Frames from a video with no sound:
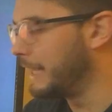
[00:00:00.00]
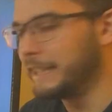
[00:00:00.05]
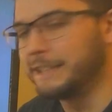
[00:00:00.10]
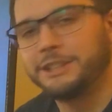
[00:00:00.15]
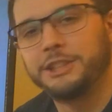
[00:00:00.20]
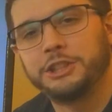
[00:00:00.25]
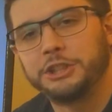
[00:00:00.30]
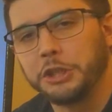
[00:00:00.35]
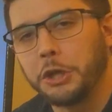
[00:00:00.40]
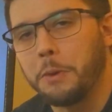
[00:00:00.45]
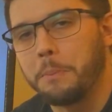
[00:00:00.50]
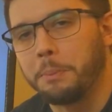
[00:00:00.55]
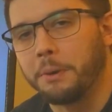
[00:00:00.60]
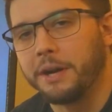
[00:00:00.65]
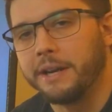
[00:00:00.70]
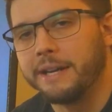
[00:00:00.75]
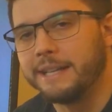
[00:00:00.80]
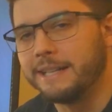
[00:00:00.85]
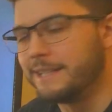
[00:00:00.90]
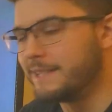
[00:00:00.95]
It's so
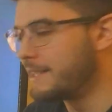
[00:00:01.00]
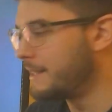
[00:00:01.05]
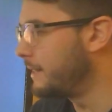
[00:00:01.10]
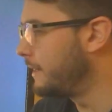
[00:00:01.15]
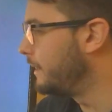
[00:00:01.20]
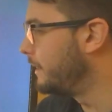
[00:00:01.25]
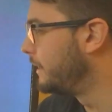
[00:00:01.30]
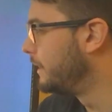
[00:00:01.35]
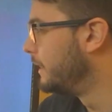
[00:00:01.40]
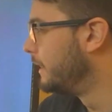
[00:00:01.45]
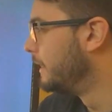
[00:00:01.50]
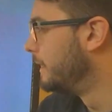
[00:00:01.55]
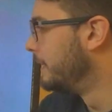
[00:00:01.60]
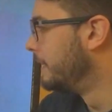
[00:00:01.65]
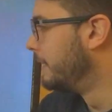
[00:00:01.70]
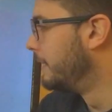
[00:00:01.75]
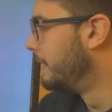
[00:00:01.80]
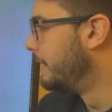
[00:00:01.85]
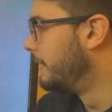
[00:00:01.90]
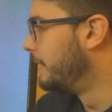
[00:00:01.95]
pretty, isn't it?
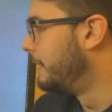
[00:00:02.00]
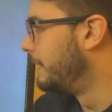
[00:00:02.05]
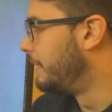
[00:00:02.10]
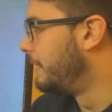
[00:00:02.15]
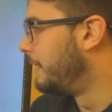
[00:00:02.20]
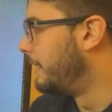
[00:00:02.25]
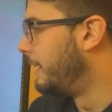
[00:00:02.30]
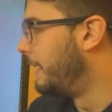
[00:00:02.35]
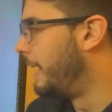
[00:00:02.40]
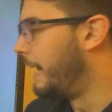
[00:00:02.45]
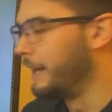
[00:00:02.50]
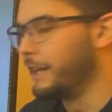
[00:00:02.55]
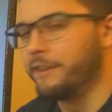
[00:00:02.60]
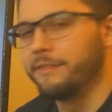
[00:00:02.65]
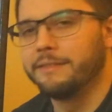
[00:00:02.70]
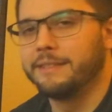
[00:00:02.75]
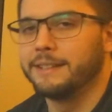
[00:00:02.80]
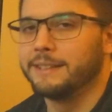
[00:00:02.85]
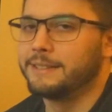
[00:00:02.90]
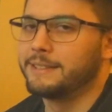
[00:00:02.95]
And I
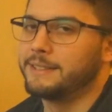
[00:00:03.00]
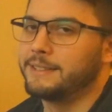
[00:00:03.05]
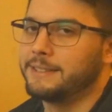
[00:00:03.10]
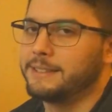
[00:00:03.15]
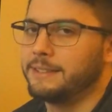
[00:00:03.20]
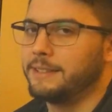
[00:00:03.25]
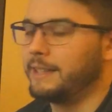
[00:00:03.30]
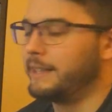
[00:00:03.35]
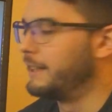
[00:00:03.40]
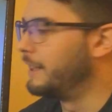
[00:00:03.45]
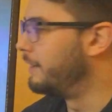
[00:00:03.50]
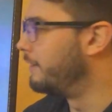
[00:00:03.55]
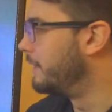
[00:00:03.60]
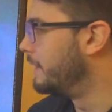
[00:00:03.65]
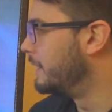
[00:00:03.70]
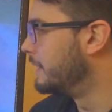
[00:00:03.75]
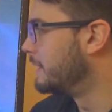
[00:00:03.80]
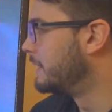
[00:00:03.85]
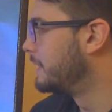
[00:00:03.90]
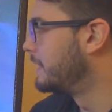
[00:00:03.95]
love this. I love
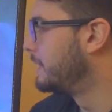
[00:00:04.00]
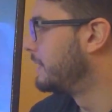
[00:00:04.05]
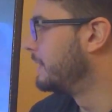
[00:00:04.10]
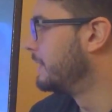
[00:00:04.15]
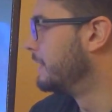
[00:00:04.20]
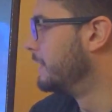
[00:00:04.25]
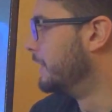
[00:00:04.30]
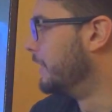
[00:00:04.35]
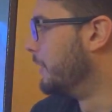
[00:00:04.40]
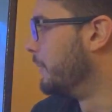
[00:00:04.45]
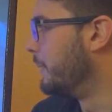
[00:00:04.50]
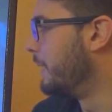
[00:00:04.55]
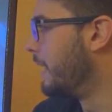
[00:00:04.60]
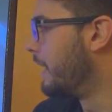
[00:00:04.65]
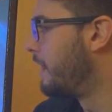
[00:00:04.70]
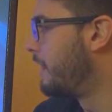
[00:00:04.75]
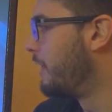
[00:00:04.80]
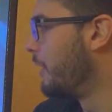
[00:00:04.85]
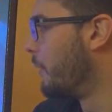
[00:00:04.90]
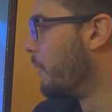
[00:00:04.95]
this. We
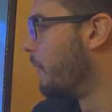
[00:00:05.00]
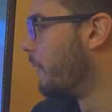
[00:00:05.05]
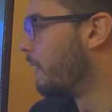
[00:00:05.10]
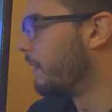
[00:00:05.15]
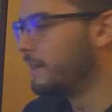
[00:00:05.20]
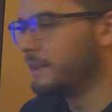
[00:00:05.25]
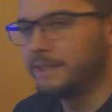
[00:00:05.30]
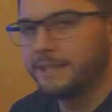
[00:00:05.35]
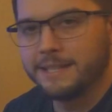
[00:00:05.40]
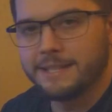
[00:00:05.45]
get Thor.